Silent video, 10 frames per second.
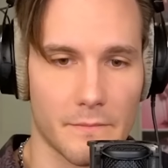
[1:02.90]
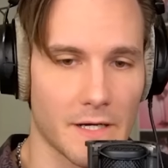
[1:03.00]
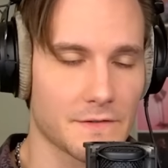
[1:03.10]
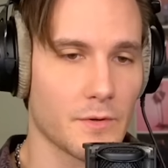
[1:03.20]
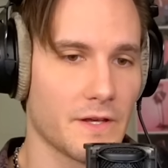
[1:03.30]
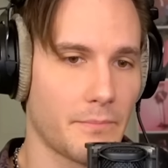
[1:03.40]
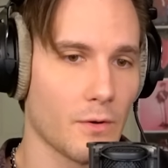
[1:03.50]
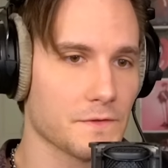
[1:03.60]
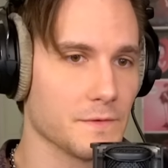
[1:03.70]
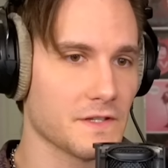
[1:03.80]
Reminds me of that
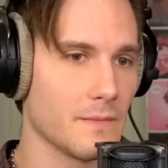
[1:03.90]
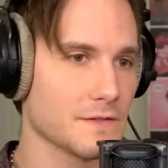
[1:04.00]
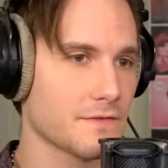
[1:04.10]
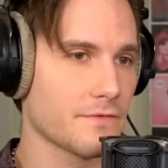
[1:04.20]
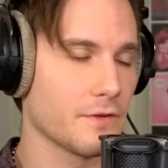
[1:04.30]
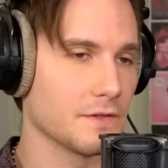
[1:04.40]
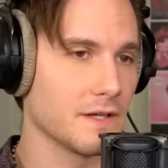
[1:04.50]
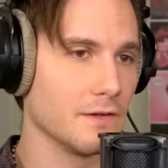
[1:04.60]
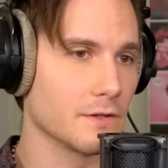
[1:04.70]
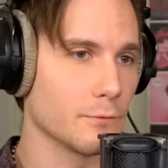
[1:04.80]
post when someone thought
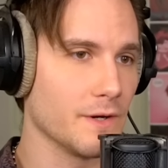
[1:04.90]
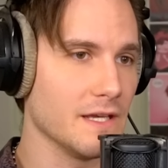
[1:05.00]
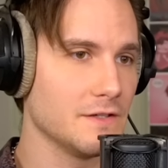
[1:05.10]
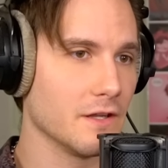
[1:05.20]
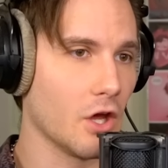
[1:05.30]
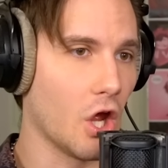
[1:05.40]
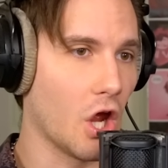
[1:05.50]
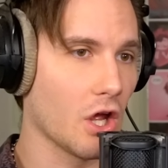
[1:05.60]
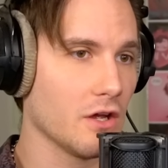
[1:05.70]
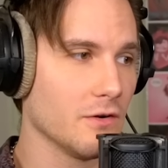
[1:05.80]
a Norwegian
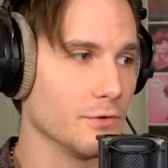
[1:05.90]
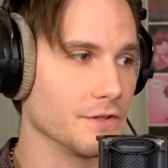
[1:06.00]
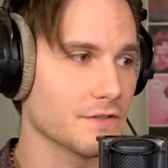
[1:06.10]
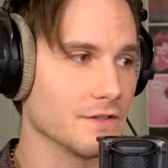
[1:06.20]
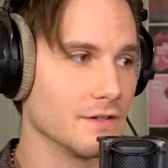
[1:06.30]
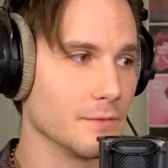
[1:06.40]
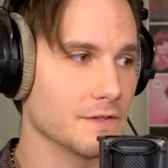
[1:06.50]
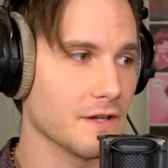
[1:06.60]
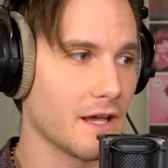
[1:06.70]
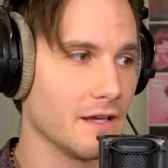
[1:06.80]
uh was, uh,
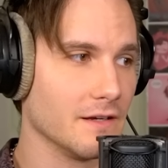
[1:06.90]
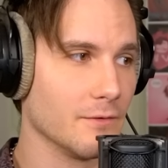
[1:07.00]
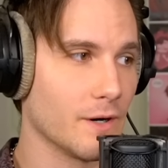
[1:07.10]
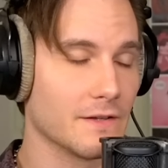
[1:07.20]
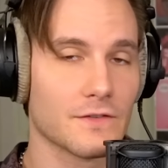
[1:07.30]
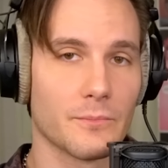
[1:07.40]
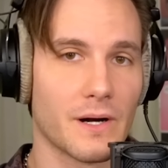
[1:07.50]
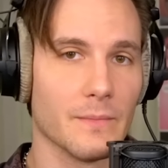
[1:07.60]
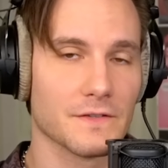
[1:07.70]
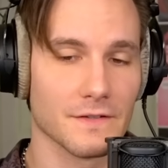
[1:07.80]
was a uh, white
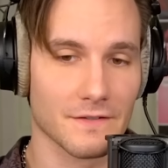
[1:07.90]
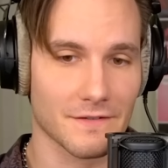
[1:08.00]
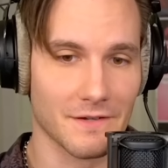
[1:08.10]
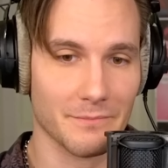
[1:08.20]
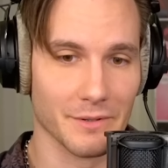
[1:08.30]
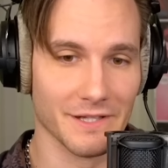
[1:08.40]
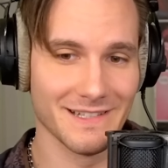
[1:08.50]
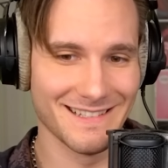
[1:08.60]
supremacist symbol.